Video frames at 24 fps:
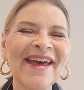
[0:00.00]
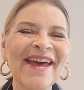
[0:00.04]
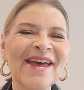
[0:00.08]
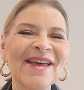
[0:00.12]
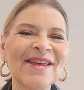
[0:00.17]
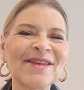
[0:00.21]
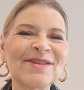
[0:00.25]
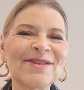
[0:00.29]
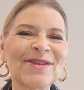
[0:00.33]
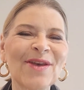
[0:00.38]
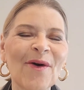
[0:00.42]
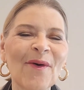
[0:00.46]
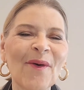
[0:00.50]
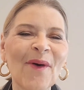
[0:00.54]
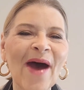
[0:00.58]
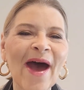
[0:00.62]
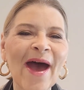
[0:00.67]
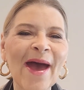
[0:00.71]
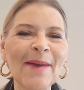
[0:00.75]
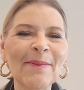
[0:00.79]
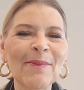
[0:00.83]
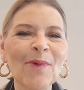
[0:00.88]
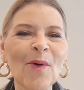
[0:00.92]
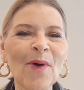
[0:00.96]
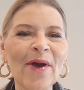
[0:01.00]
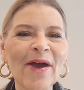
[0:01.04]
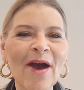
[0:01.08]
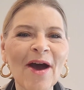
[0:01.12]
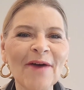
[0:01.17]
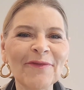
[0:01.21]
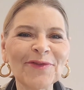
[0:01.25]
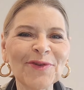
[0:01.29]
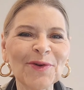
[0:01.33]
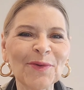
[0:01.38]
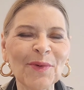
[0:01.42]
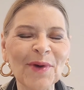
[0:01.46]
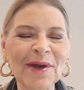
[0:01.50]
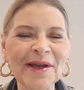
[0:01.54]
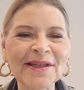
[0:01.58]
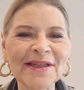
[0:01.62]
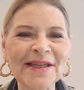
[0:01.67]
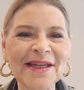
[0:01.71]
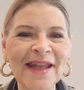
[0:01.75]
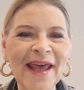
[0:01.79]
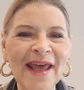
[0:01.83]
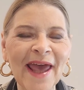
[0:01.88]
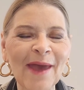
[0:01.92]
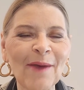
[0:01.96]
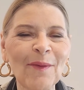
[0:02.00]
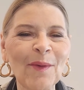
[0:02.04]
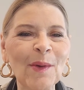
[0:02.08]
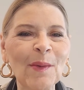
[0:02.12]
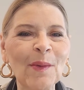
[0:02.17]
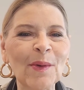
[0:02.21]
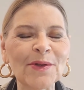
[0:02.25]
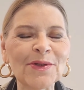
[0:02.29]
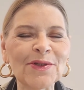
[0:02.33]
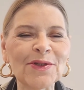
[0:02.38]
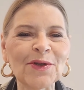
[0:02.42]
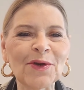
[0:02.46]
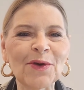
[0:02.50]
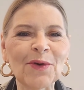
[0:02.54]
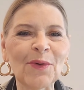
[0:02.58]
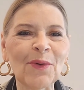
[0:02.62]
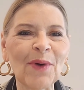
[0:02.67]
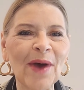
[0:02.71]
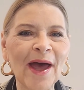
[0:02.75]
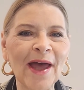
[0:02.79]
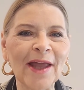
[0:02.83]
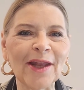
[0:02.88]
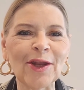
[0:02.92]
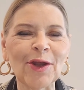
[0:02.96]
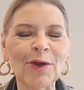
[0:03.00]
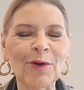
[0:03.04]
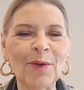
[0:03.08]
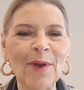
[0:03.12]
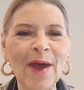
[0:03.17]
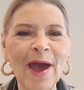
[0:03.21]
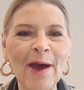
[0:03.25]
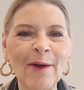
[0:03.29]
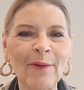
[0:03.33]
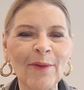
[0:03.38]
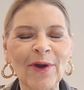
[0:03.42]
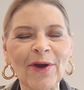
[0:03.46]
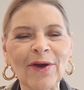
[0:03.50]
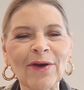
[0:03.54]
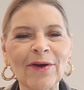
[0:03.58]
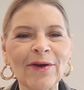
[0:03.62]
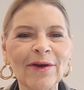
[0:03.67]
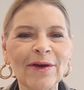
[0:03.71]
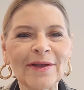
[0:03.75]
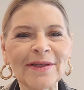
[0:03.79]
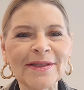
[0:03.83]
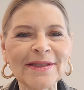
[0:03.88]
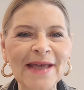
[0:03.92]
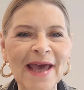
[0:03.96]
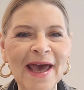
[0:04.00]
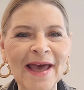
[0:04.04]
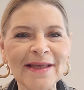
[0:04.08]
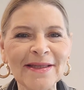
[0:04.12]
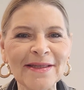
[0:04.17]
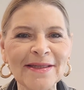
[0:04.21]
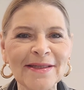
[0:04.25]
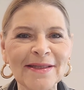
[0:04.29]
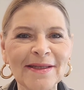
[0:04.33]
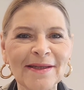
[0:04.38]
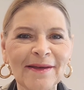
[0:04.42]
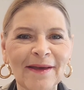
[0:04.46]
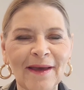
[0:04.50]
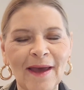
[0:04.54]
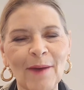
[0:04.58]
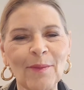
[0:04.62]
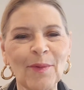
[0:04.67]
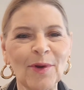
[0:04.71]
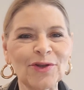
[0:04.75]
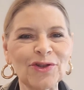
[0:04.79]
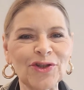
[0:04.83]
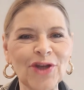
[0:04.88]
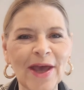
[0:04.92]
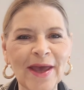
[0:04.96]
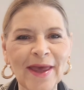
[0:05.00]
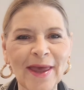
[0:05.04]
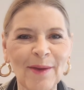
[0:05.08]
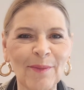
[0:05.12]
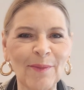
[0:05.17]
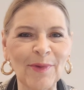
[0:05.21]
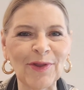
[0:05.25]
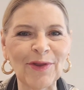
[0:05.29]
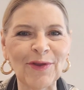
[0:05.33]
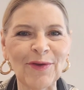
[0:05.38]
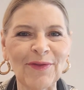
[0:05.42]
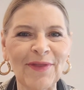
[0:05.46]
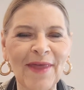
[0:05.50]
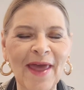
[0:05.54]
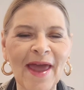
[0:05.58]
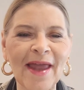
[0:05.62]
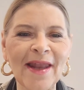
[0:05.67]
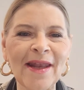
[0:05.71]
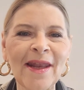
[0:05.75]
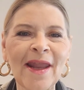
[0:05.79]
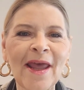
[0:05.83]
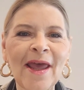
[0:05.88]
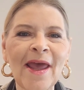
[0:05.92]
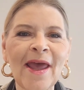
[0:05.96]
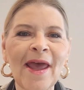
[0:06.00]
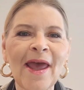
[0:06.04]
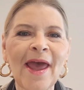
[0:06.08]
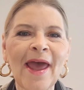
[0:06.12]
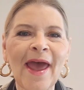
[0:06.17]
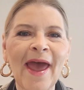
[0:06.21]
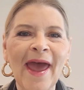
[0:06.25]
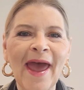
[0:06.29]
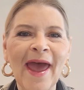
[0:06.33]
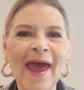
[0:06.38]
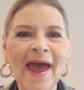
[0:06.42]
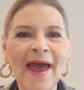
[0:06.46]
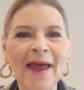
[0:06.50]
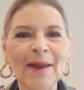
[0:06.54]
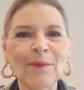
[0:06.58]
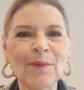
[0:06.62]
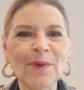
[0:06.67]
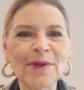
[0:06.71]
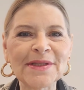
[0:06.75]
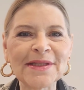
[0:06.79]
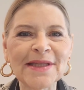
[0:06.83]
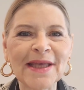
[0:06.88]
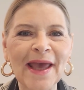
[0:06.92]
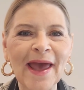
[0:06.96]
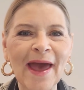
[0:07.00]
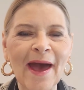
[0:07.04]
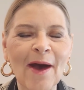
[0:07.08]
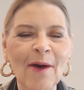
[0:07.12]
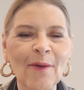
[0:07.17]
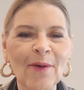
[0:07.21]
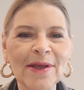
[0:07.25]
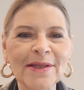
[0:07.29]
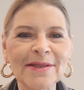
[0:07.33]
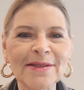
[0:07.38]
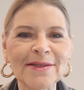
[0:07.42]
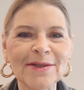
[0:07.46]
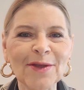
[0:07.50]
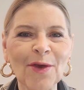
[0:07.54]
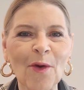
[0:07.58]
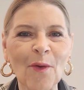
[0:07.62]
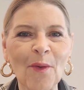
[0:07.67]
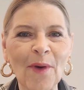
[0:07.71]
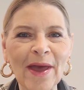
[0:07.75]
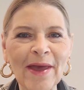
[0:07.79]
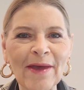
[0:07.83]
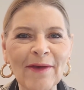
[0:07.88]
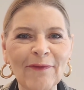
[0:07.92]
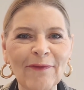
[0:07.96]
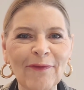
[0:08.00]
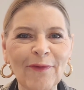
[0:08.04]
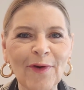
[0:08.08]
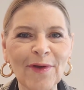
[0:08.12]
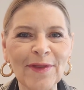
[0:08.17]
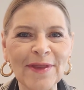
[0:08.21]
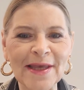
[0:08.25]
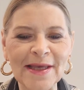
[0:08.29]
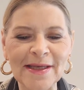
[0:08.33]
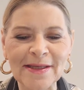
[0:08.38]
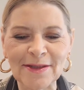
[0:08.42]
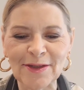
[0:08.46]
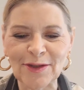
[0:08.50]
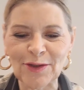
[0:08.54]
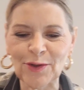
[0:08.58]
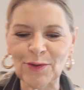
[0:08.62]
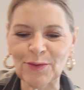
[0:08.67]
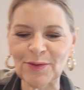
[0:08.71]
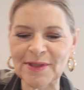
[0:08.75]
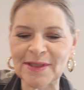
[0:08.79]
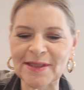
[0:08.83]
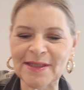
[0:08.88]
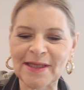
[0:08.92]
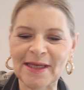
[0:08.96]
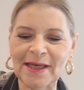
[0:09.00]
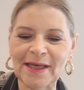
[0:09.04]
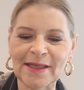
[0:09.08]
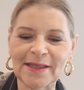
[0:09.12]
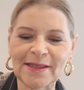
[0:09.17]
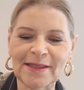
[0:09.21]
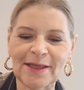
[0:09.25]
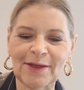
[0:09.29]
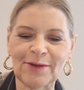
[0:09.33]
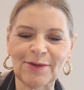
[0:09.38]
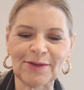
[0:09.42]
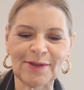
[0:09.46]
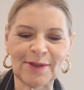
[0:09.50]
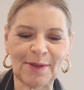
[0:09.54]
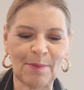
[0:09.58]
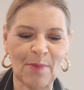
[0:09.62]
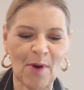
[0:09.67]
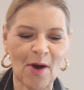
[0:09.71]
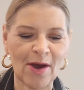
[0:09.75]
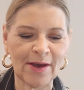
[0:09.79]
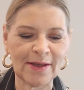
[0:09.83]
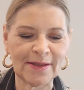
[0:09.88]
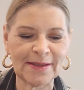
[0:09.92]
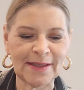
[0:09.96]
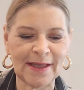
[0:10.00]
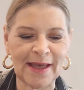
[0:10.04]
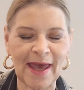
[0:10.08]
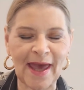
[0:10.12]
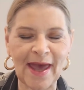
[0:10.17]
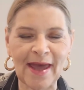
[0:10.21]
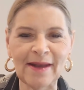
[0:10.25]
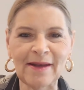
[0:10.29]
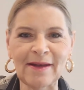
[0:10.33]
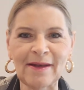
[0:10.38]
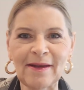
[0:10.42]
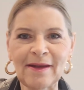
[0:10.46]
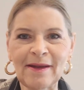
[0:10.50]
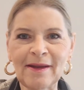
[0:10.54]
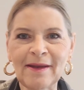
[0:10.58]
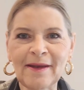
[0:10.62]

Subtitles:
So I'm going off to work today. We will do a noon hour test. I will check in with you then, and we'll see how it's going for these nude sticks. Here's the box again.